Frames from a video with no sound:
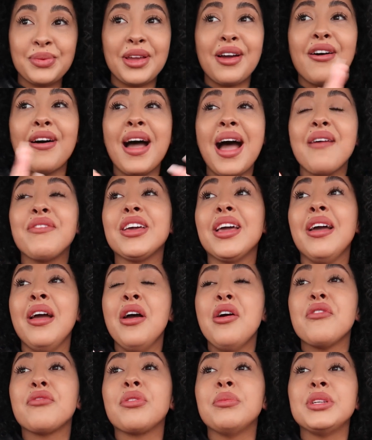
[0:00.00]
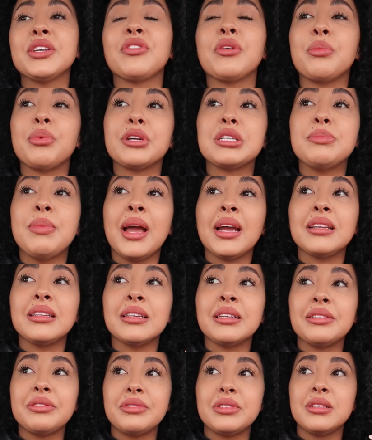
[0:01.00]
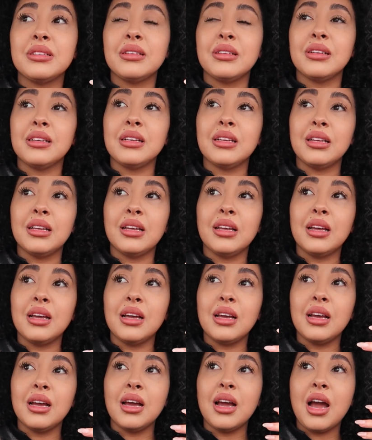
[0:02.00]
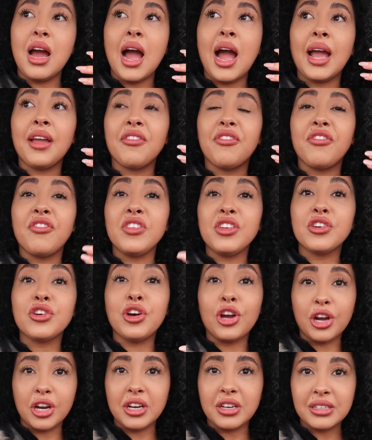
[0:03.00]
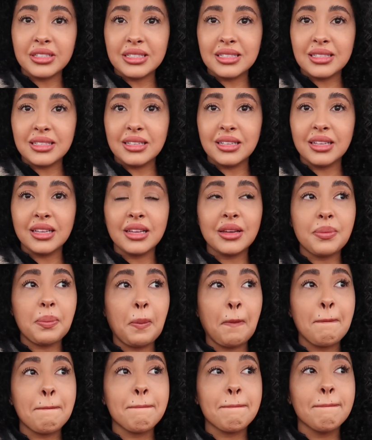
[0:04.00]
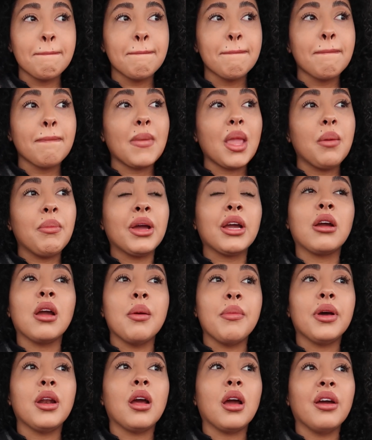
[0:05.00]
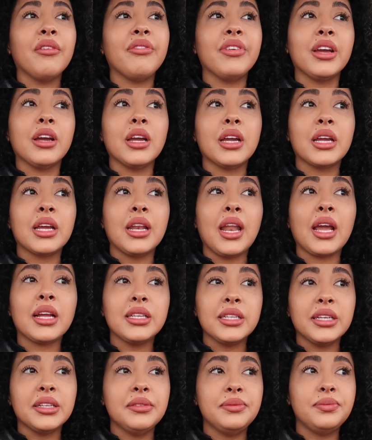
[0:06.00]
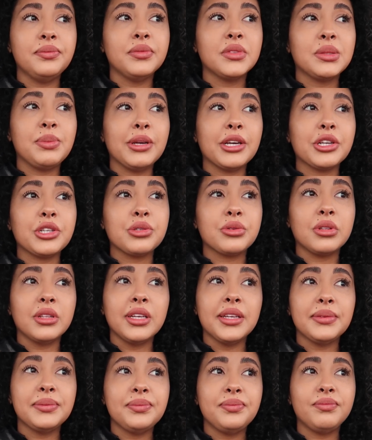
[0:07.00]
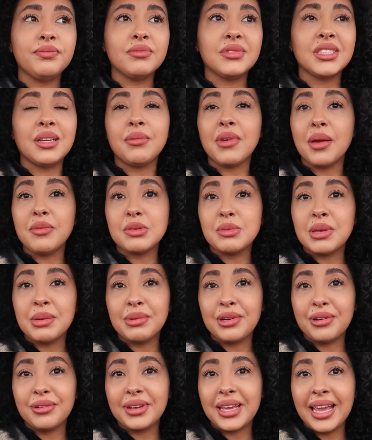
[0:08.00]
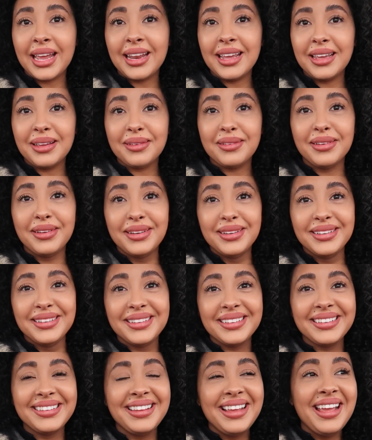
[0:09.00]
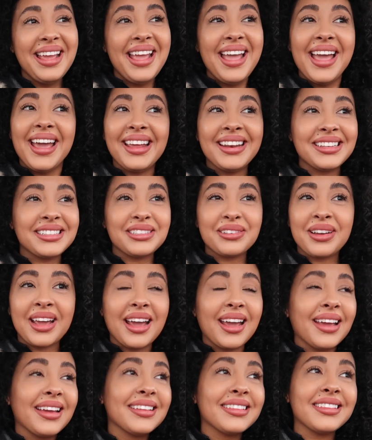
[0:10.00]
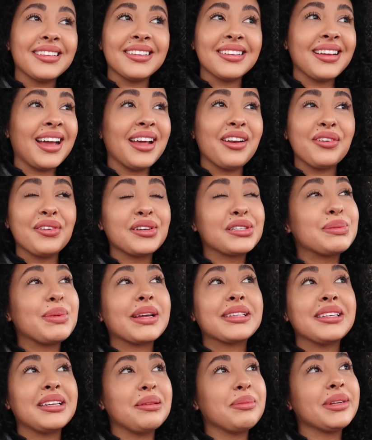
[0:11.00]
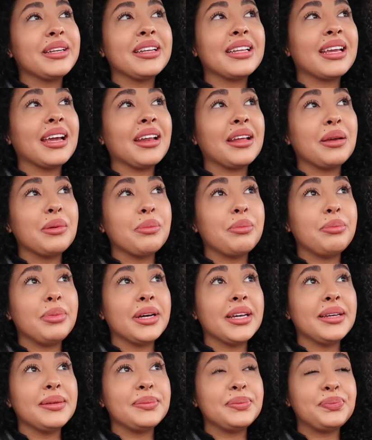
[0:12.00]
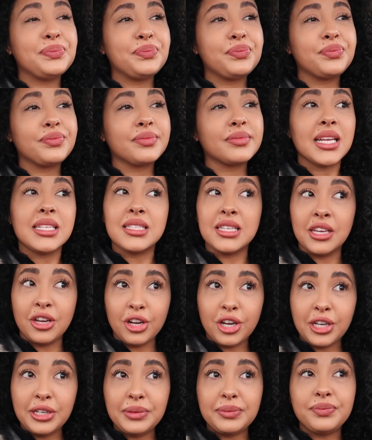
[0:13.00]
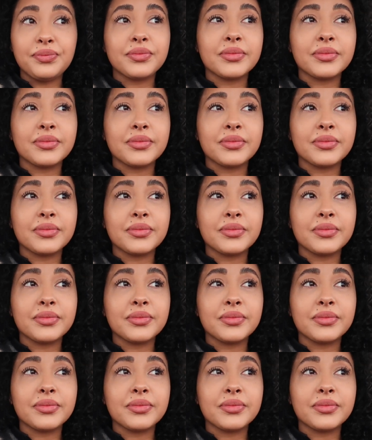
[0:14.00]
we all have it from different perspectives, I feel hers. My grandma and I are very connected spiritually. Sometimes people don't get it, and it's okay. I don't expect anybody to get it, but I see her